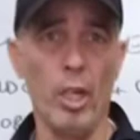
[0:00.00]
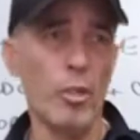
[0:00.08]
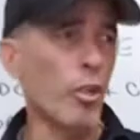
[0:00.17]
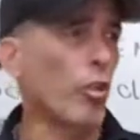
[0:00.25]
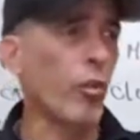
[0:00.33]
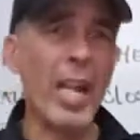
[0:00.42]

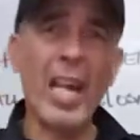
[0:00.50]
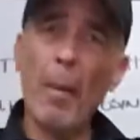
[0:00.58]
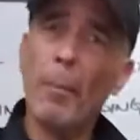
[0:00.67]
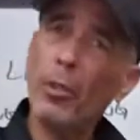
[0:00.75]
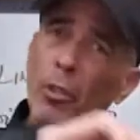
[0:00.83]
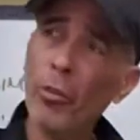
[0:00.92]
You create
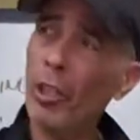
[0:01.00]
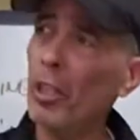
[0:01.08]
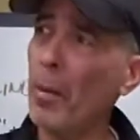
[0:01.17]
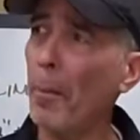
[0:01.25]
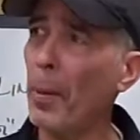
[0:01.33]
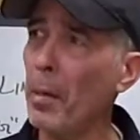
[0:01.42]
opportunities
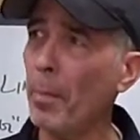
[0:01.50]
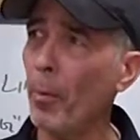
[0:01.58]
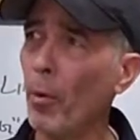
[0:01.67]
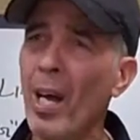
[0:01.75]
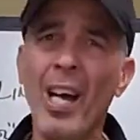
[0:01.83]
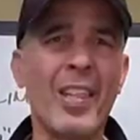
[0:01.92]
in
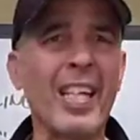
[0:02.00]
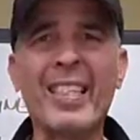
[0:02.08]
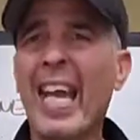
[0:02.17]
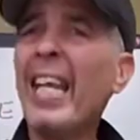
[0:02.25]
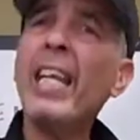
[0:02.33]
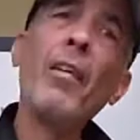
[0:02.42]
people that
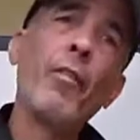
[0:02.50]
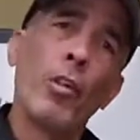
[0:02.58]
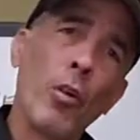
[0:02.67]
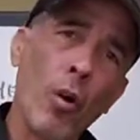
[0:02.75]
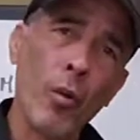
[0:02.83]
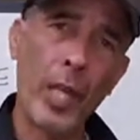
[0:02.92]
they didn't even
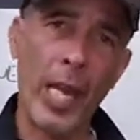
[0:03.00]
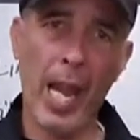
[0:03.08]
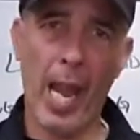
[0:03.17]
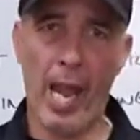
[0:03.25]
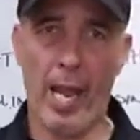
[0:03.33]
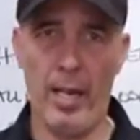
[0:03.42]
know they
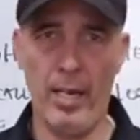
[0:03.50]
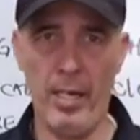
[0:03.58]
had.